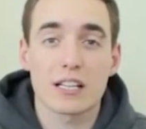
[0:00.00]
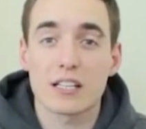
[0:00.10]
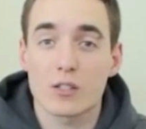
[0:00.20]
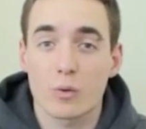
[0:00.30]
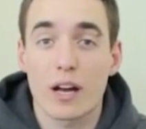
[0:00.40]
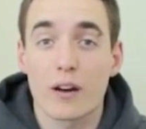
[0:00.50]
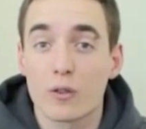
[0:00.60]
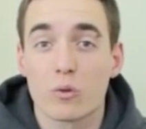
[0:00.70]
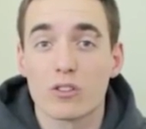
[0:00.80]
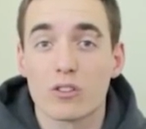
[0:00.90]
around the
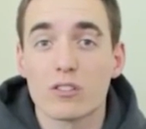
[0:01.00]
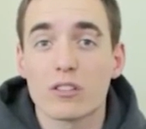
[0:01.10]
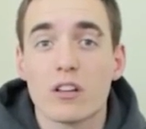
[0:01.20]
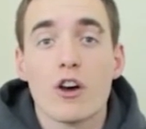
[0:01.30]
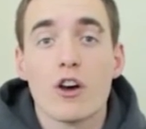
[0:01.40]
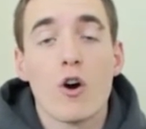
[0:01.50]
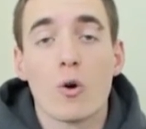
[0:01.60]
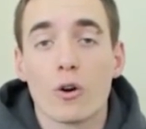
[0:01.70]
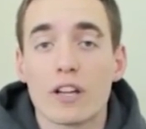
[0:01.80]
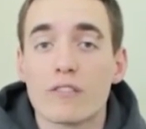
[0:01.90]
world, or
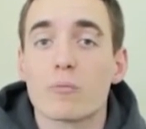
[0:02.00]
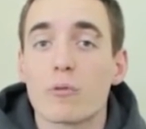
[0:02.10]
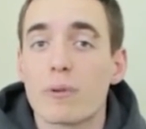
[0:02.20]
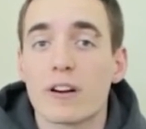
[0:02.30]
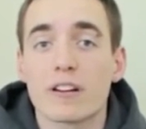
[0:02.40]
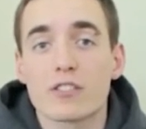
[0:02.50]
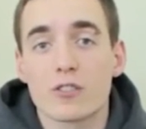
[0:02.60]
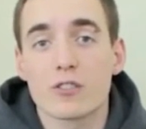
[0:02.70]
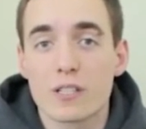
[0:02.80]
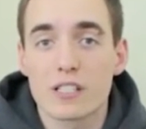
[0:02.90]
even preparing
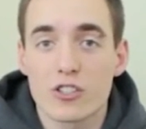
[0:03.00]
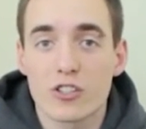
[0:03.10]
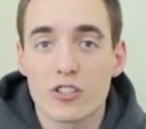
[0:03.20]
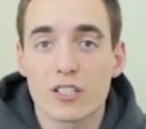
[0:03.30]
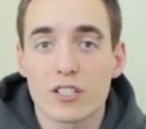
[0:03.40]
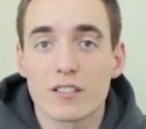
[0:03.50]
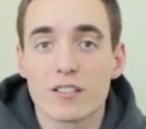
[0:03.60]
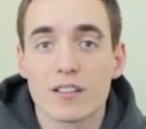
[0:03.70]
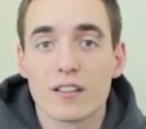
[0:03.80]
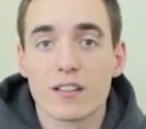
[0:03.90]
sermons in churches.
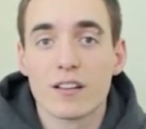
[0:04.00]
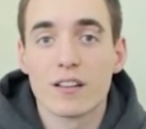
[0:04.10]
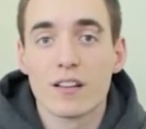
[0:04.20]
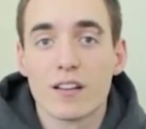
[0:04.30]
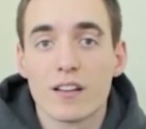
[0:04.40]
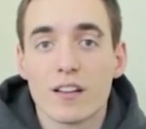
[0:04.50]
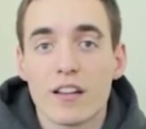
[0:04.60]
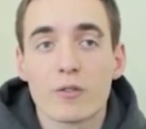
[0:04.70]
Through